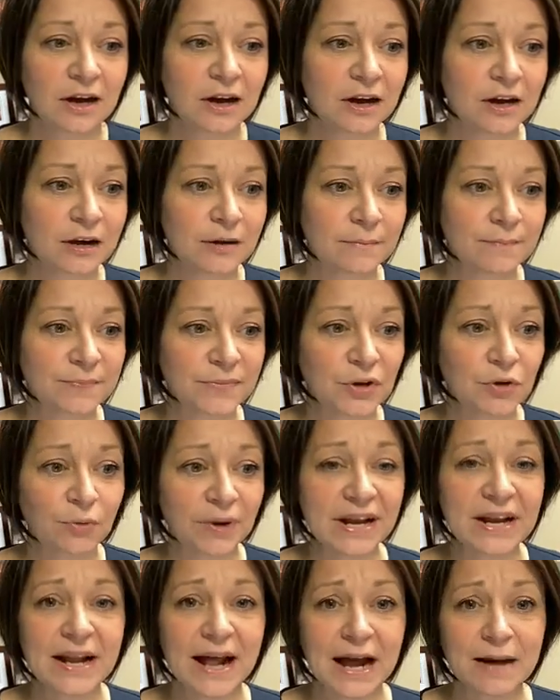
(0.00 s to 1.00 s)
Um,
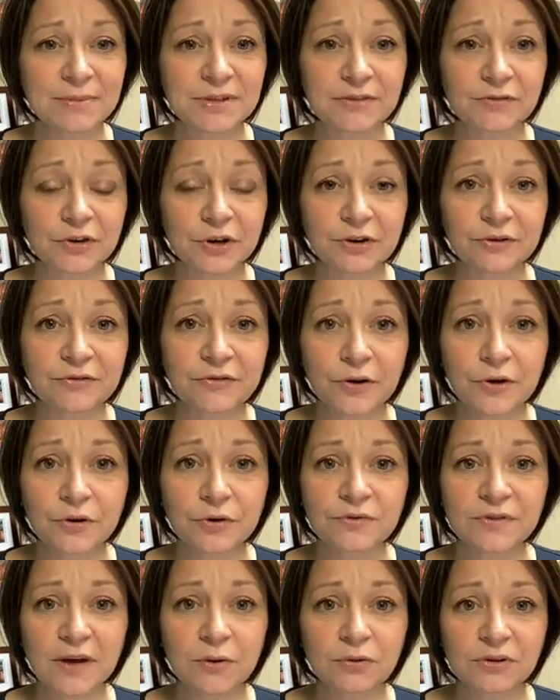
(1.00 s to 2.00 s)
great apps for your
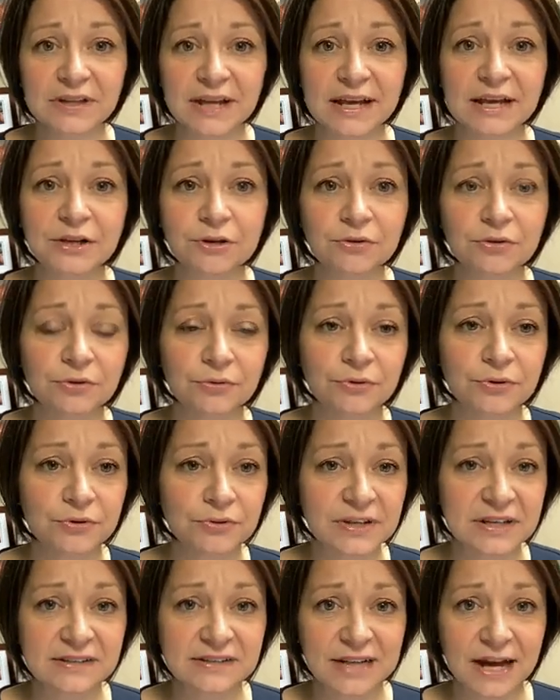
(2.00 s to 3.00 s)
phone that will take you
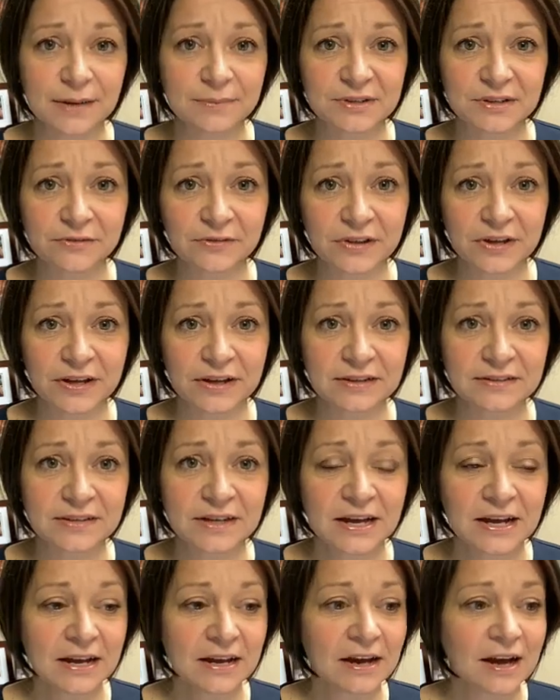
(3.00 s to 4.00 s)
through these types of
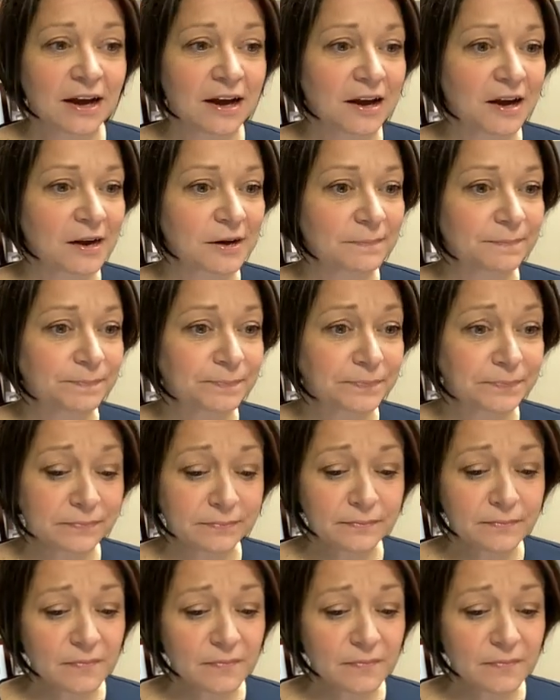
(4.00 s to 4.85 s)
things. Um,